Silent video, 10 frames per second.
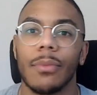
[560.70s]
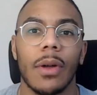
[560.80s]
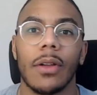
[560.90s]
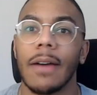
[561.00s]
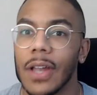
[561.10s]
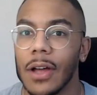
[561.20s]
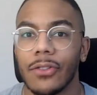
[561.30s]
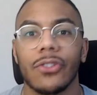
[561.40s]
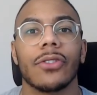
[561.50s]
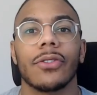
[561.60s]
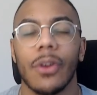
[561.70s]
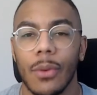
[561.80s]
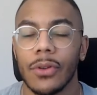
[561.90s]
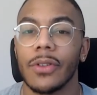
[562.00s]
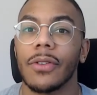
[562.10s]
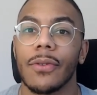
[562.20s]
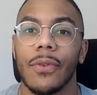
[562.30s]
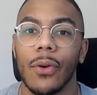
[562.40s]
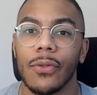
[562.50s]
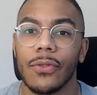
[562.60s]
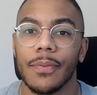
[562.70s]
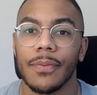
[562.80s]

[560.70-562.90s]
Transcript: Avalanche, so on and so forth.